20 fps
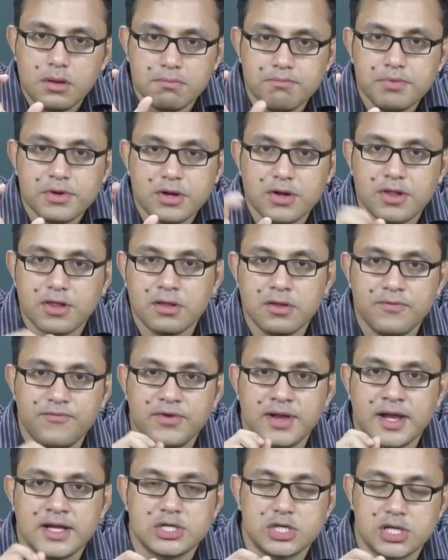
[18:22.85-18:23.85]
Because of the
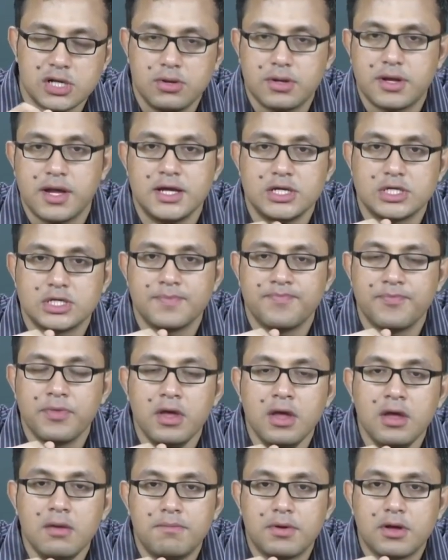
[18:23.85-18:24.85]
financial location,
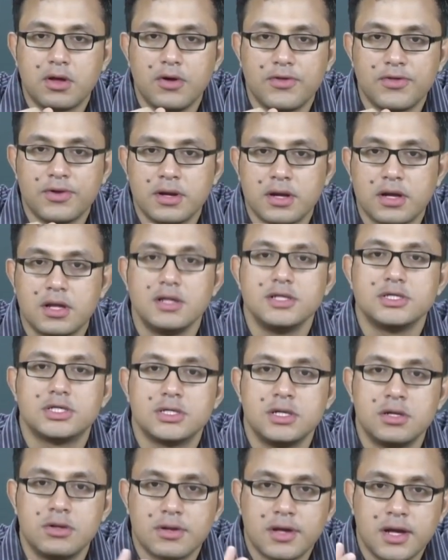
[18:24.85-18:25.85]
because of the
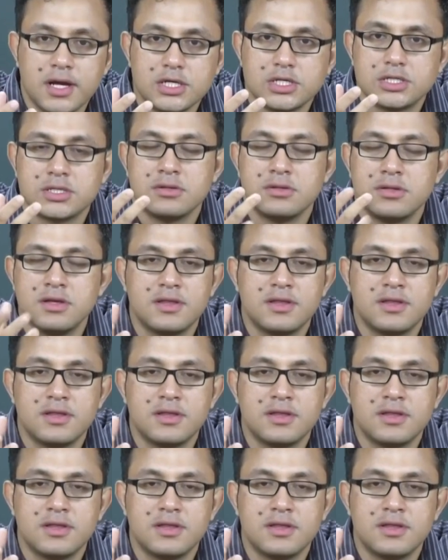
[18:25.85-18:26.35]
cultural location.